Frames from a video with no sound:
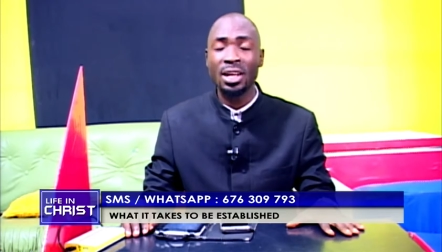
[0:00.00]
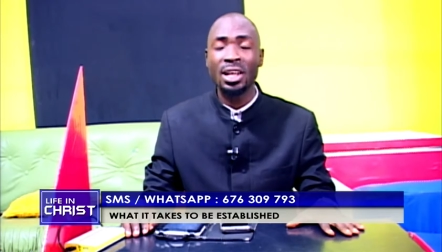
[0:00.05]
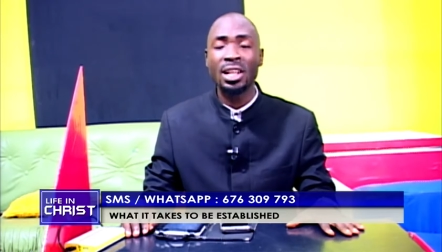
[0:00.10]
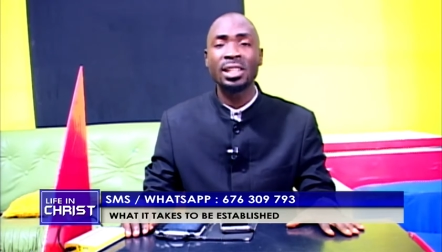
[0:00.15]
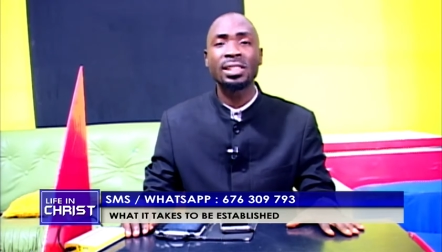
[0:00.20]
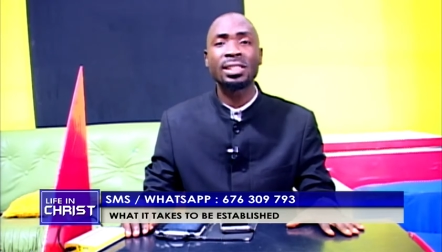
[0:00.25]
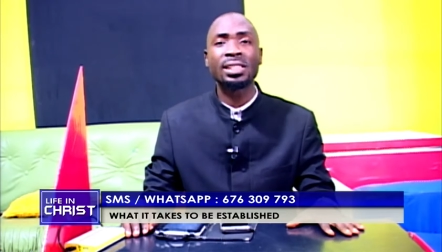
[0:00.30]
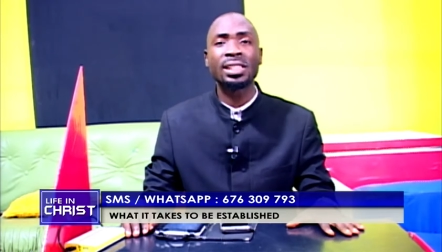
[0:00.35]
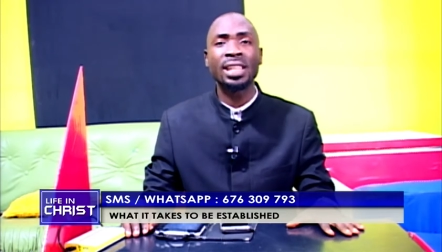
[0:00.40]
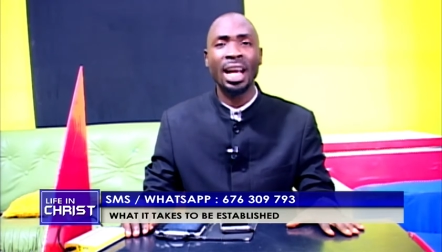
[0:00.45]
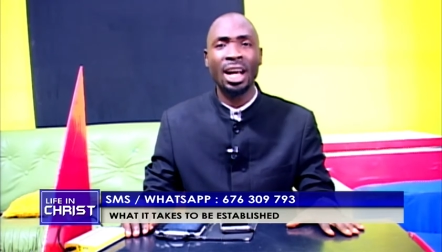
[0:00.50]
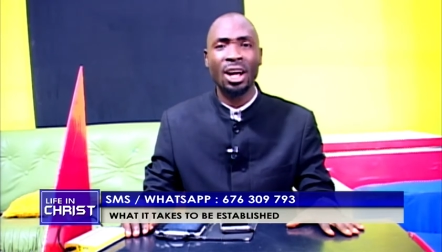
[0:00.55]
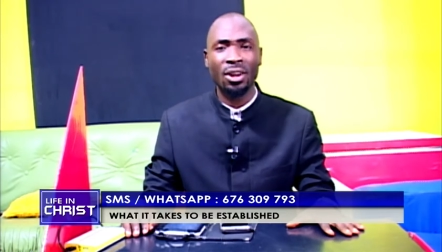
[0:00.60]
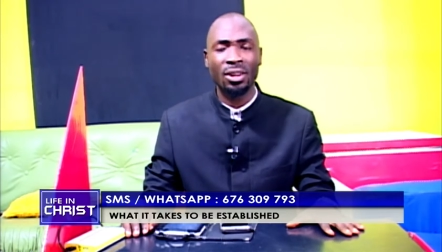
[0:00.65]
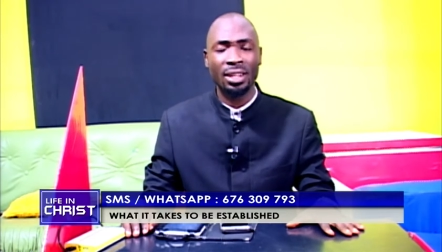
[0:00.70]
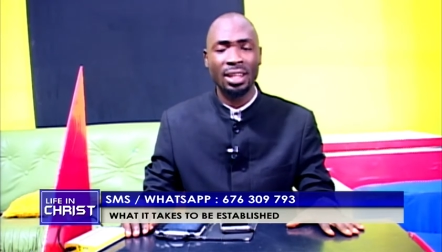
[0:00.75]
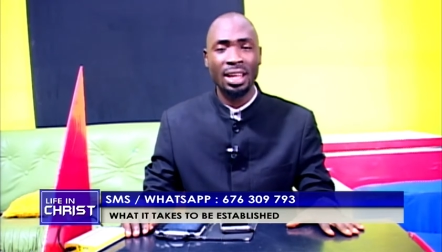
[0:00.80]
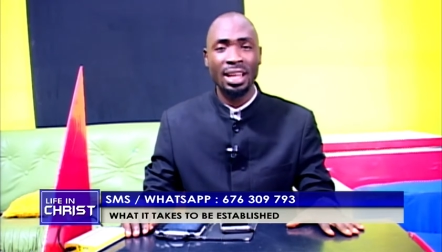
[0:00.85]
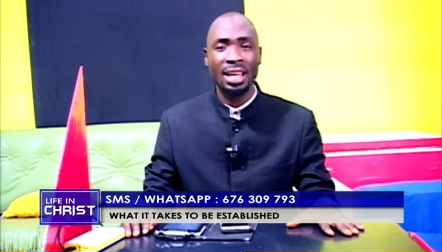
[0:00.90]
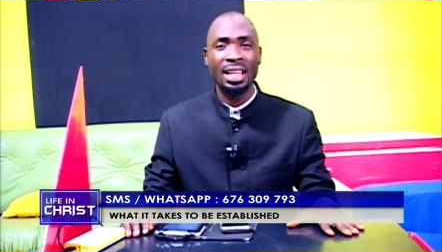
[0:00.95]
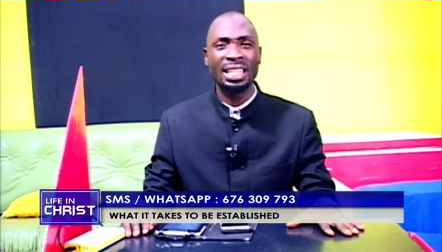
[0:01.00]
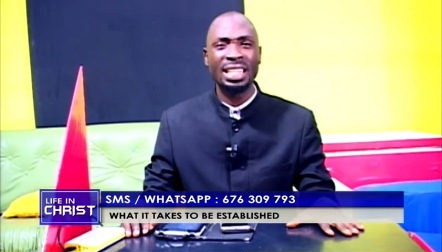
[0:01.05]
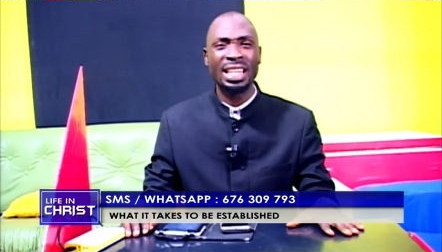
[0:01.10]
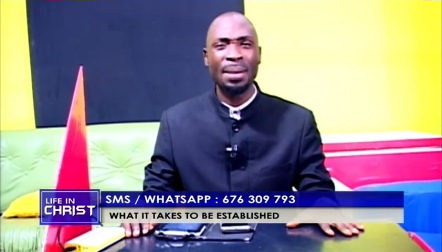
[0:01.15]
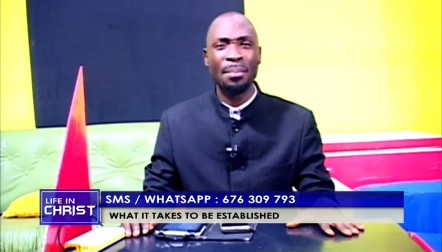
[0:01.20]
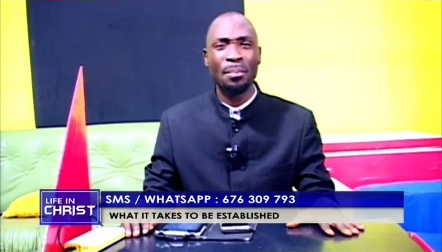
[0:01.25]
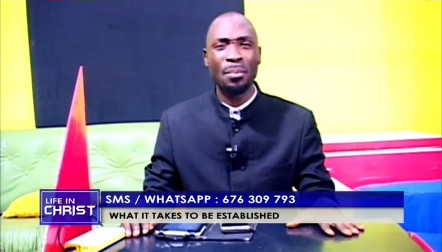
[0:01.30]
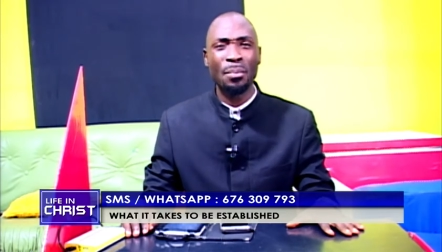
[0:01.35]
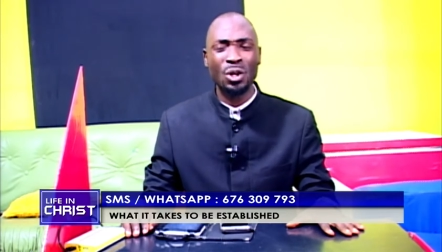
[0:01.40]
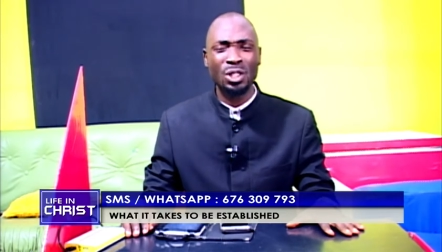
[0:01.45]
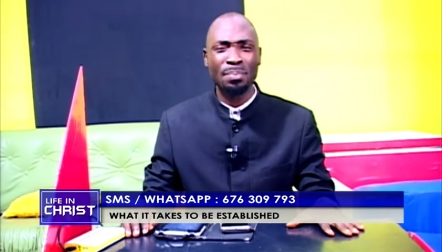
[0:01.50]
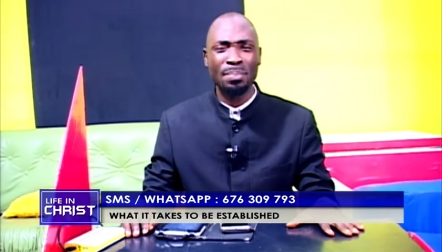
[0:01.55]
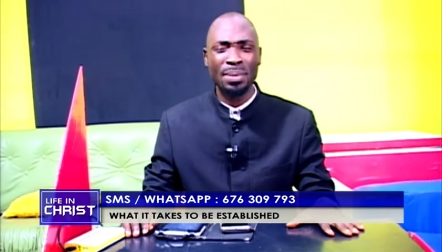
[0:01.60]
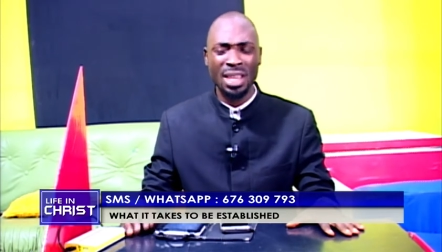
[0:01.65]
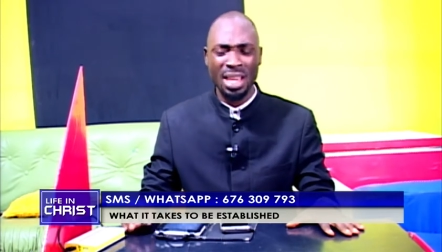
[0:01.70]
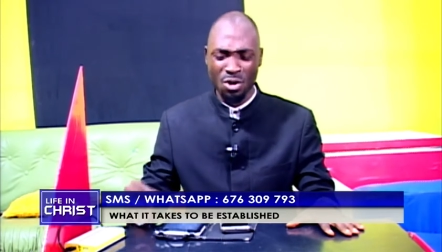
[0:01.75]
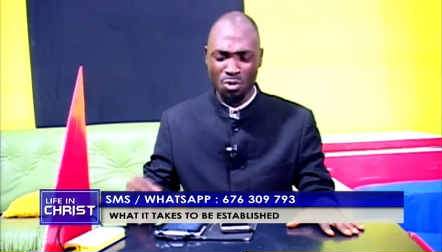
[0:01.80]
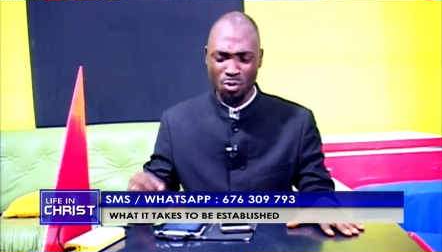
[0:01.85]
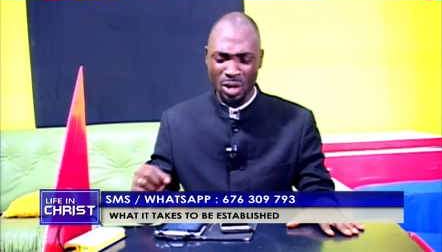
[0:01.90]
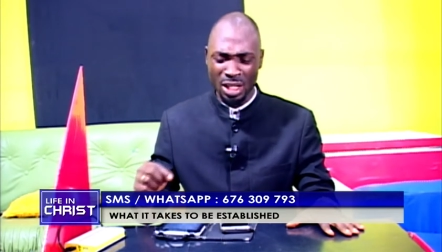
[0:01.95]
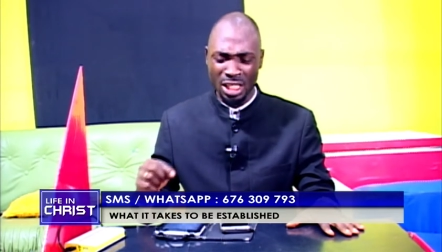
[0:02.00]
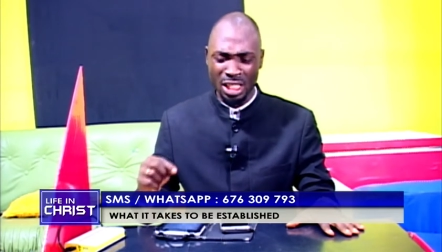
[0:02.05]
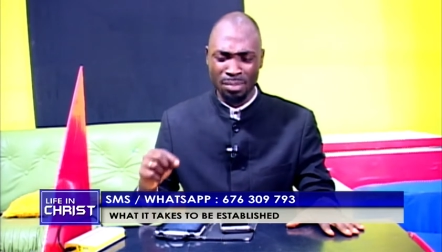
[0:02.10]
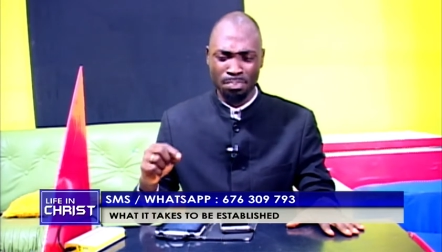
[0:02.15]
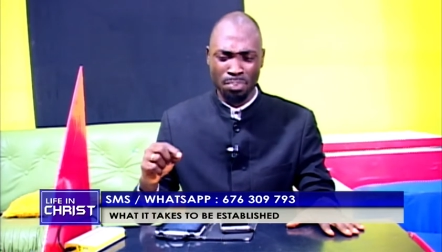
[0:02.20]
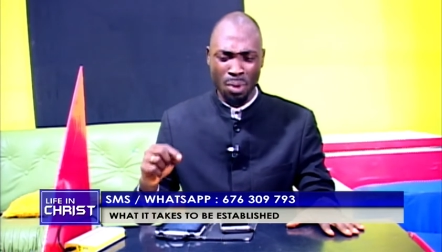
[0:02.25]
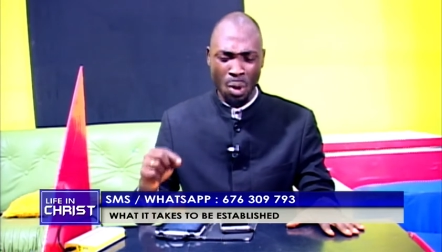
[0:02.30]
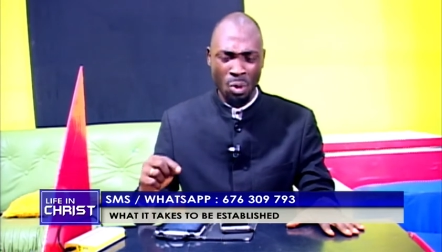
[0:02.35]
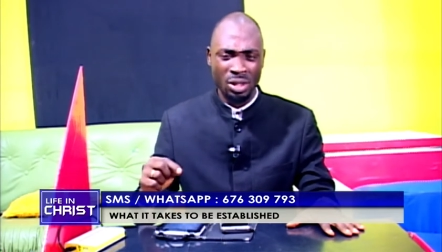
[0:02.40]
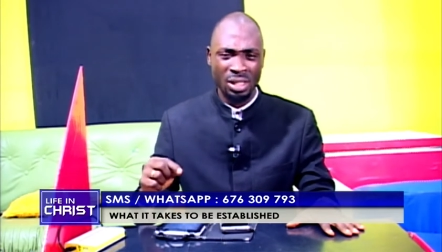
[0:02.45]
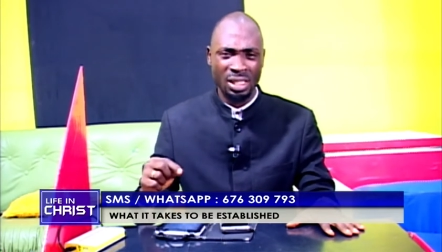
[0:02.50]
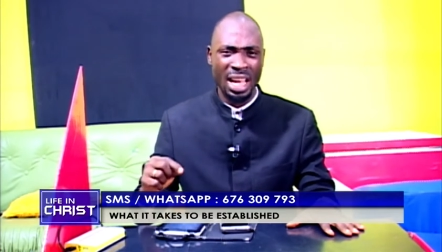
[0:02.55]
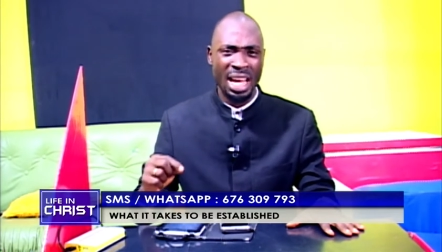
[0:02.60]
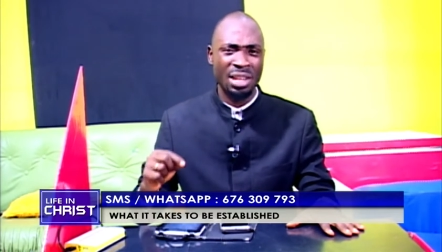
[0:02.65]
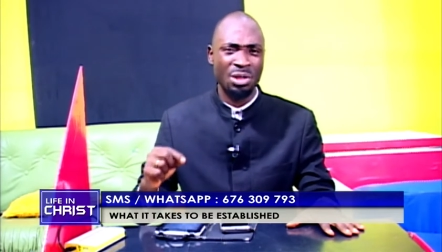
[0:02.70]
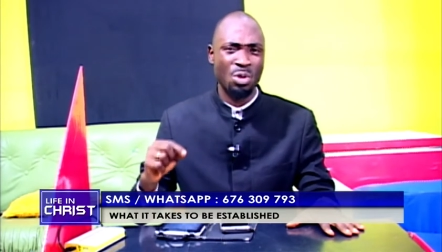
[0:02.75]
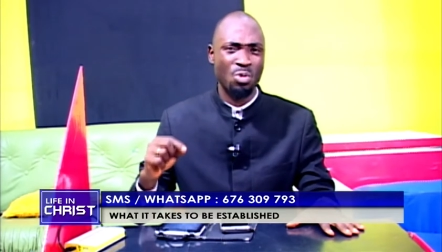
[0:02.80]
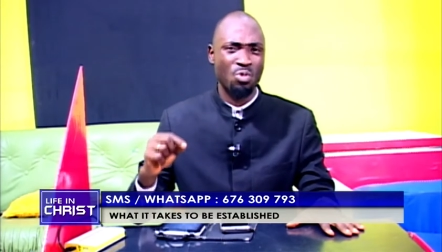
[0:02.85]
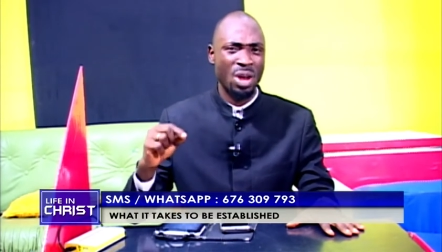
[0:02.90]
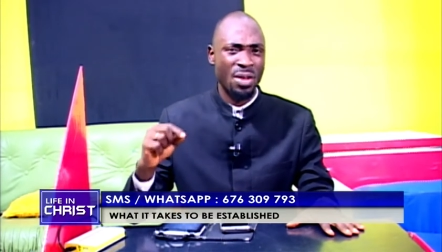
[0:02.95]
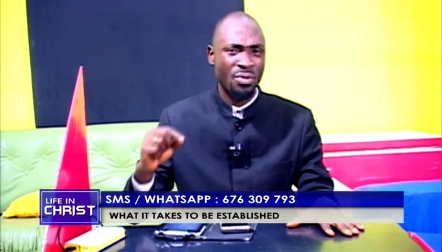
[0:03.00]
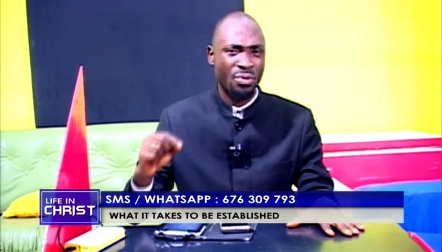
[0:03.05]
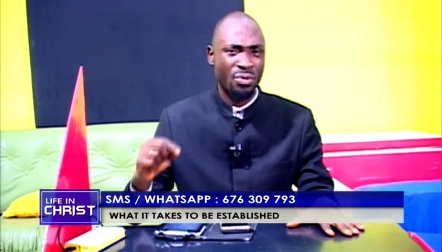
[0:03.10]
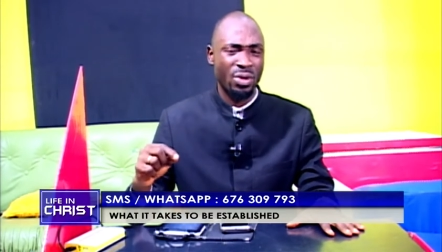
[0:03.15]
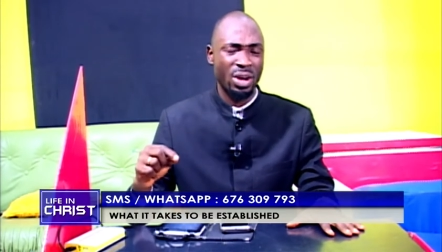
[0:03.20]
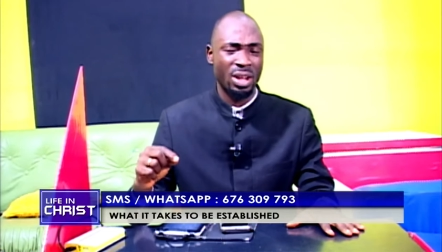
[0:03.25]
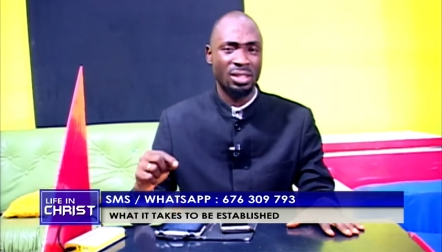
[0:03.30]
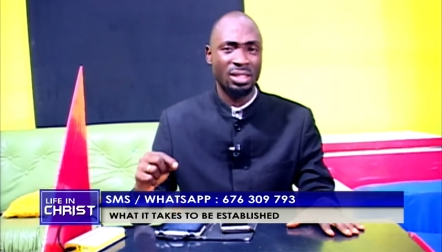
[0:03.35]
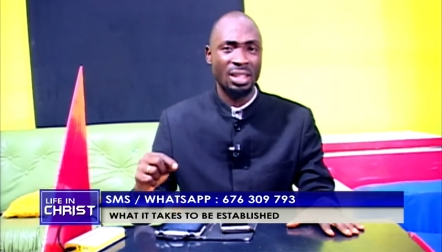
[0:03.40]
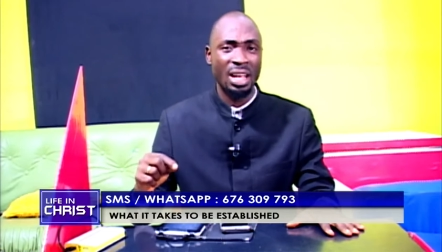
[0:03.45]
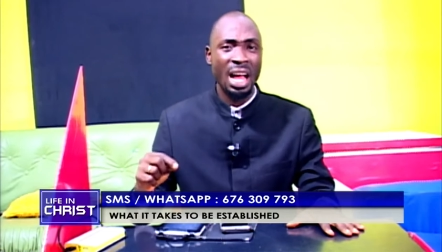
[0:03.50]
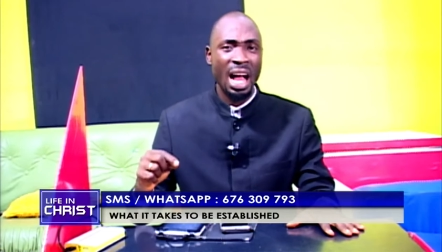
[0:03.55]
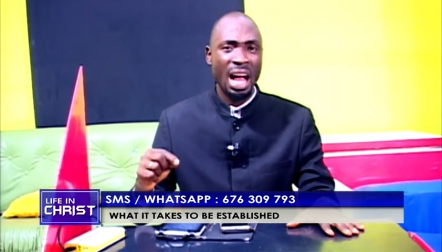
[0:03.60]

Second, there must be a response and a reverence